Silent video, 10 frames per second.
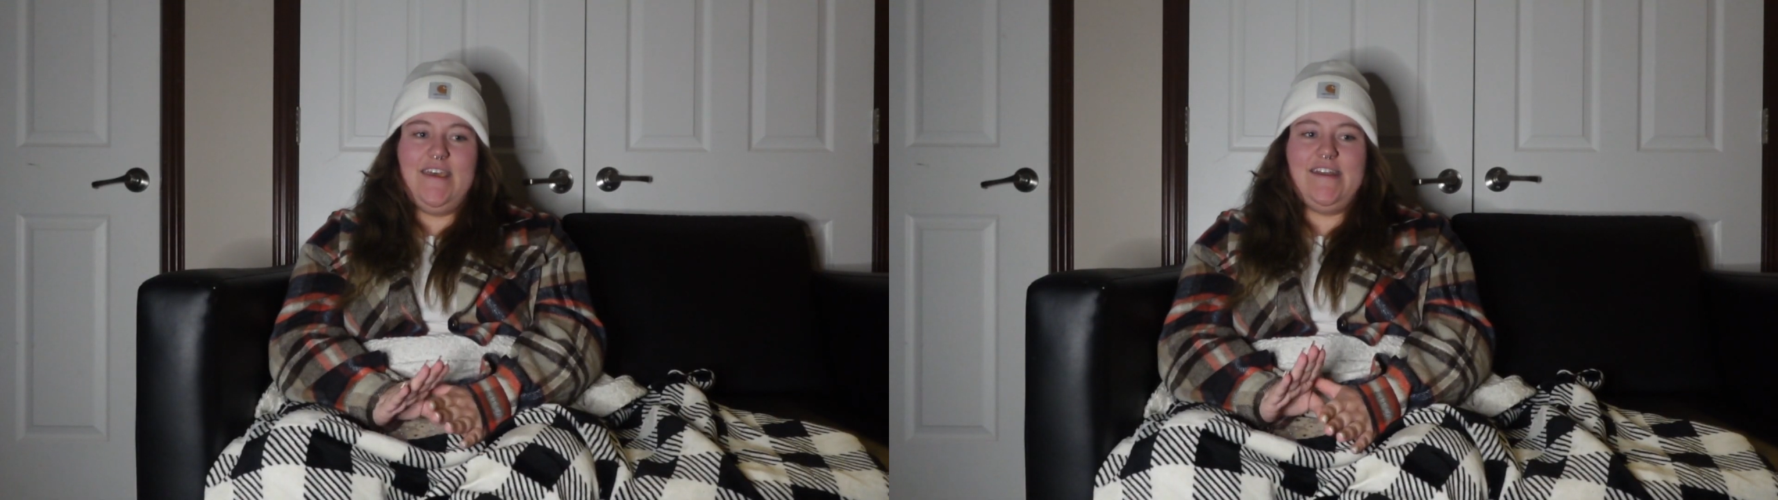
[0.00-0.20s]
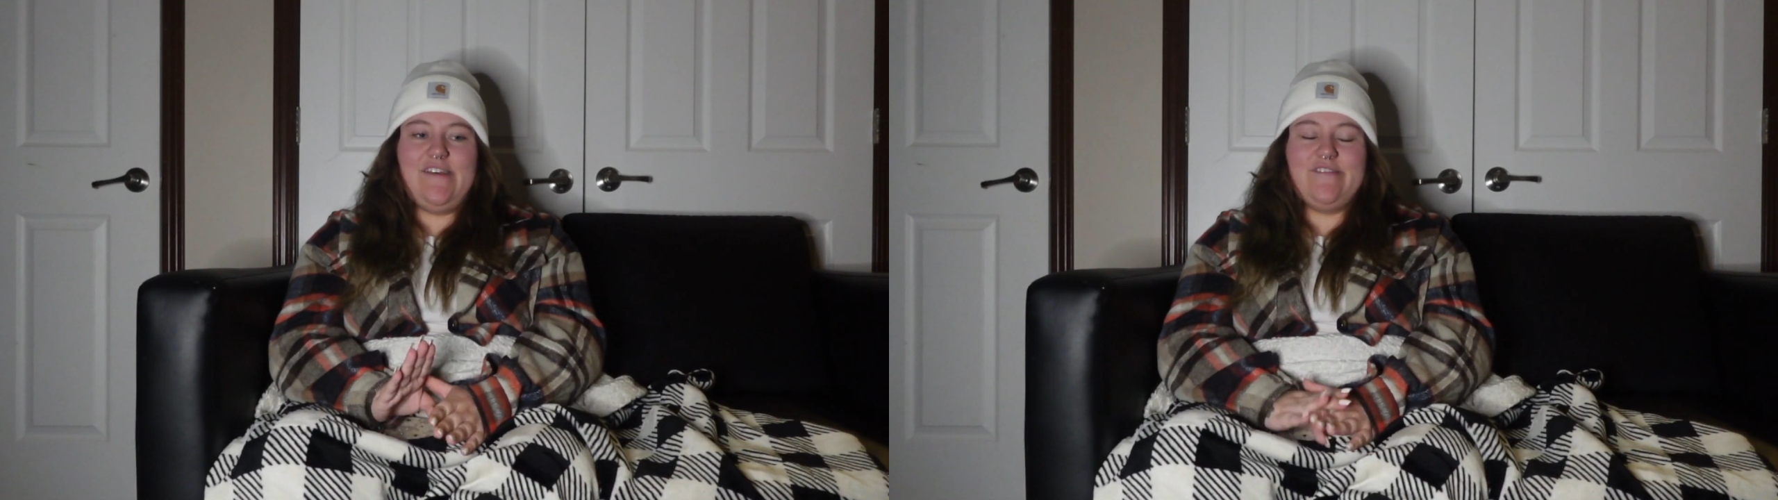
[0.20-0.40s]

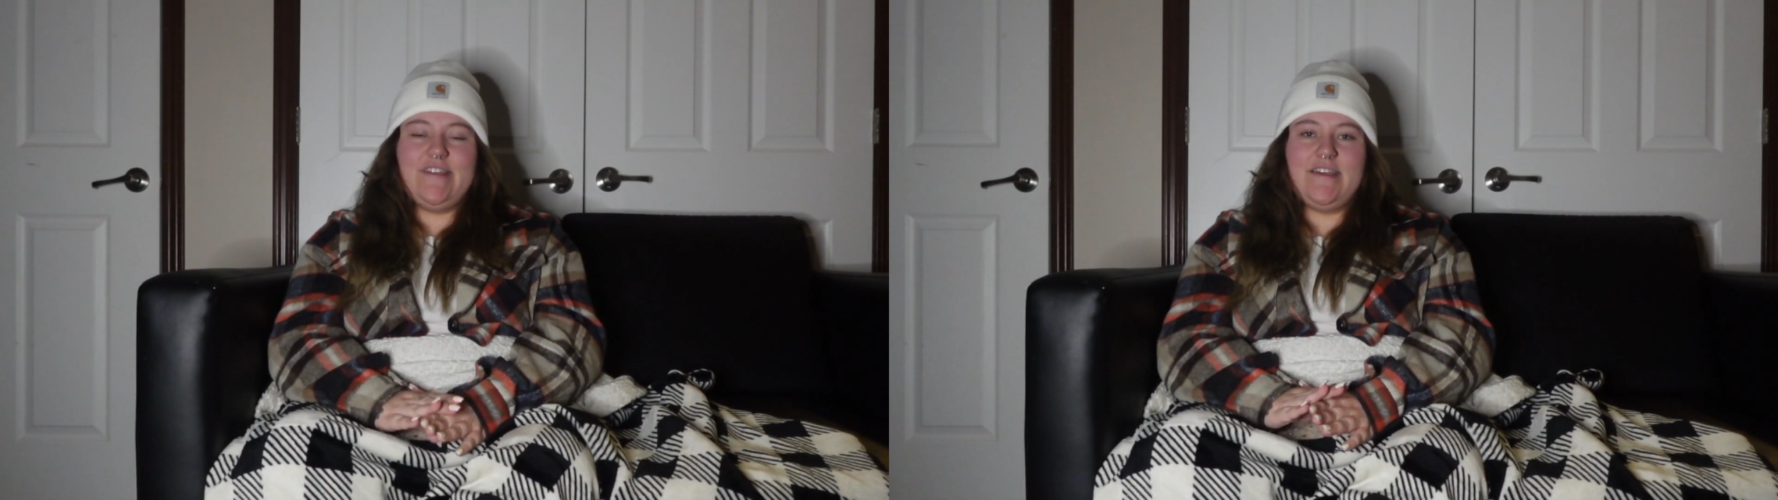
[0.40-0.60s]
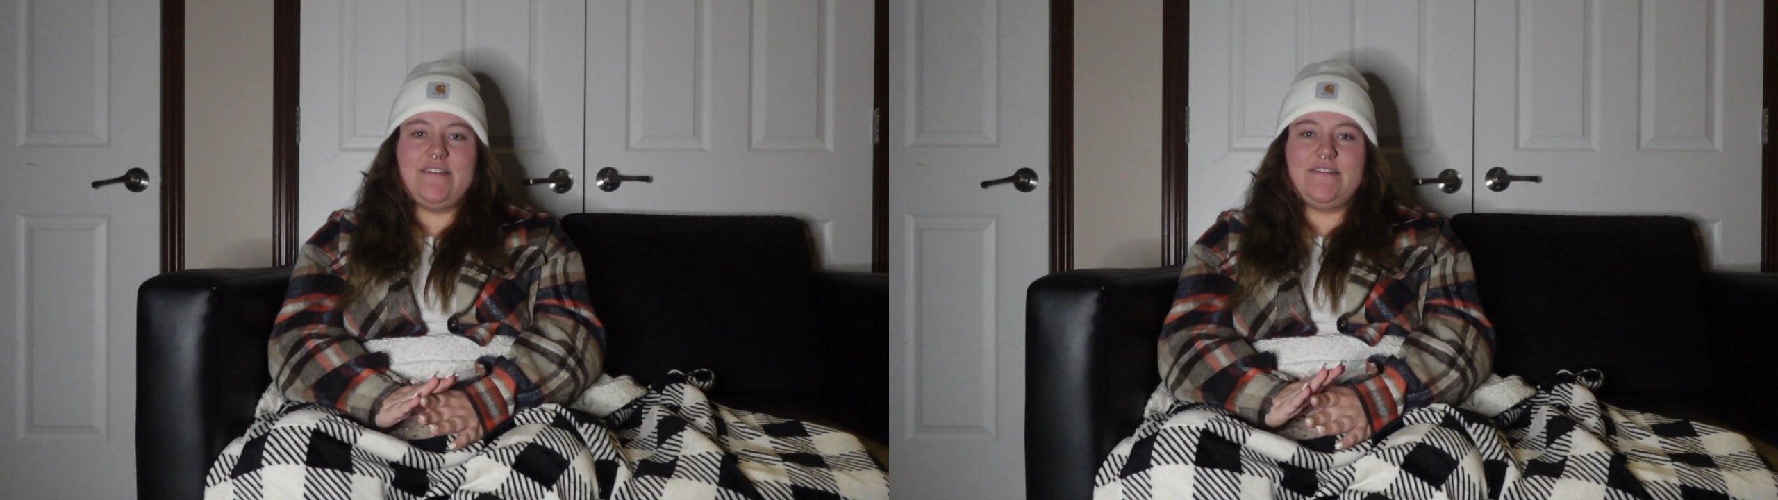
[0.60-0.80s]
and
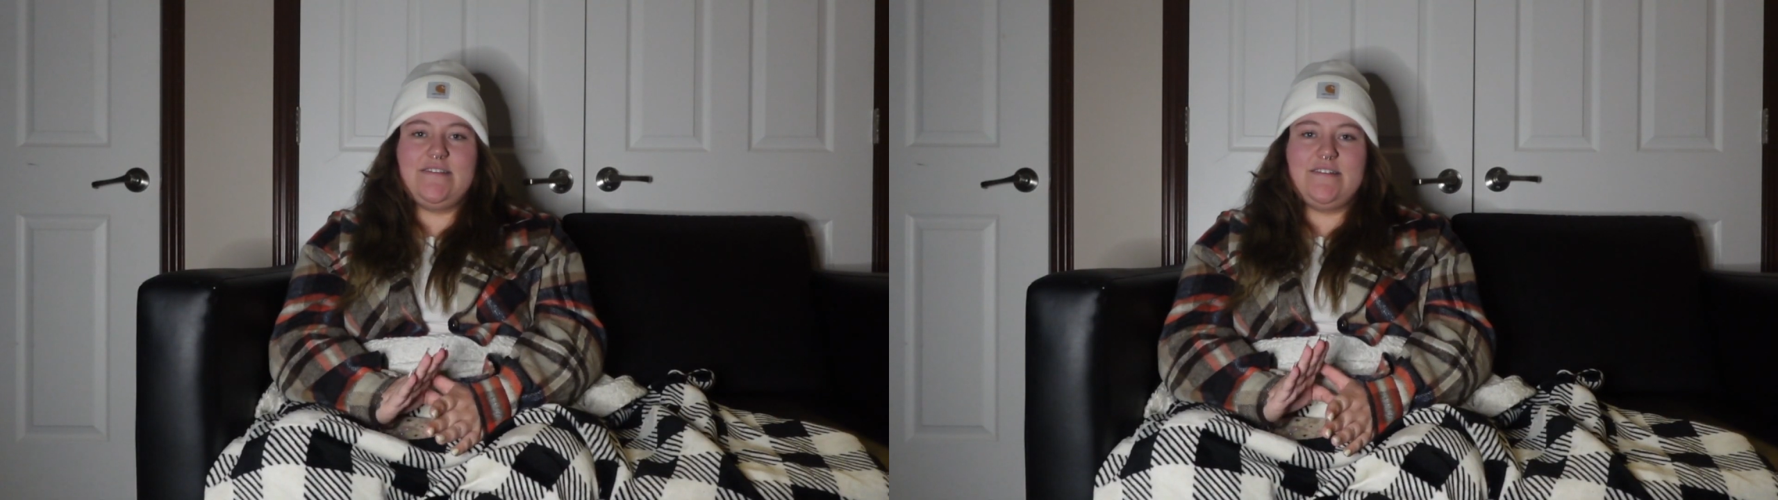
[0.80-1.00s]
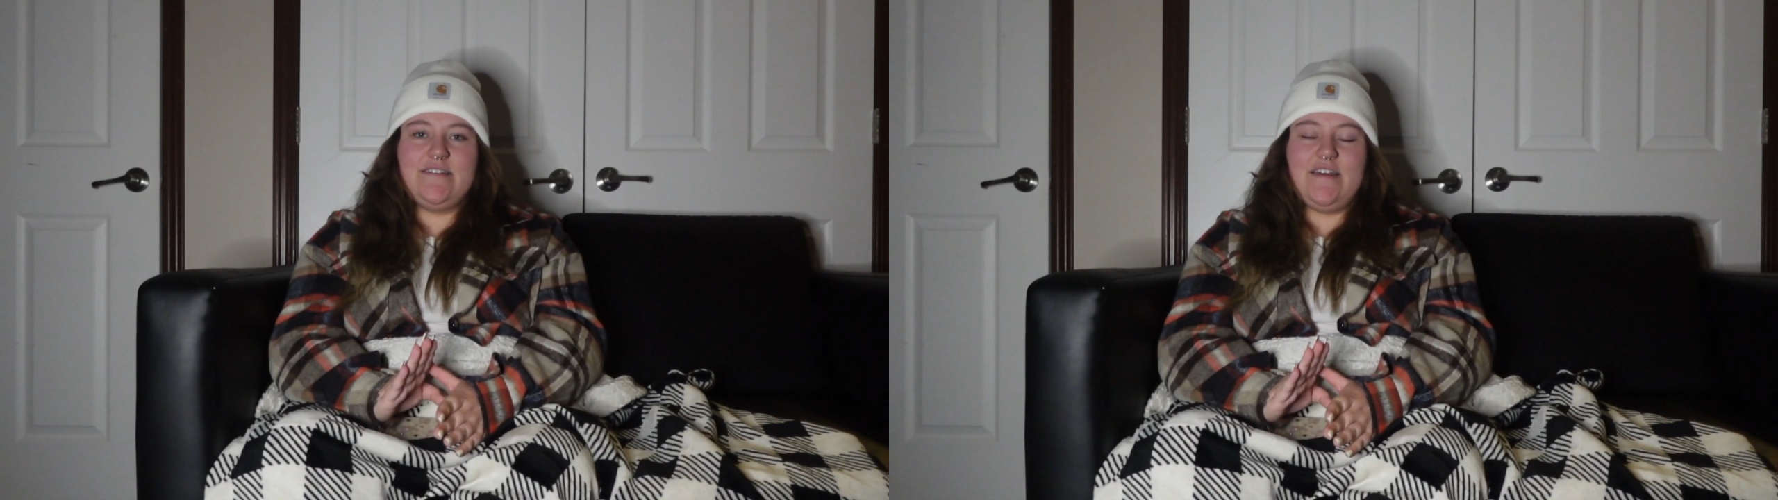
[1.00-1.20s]
everything's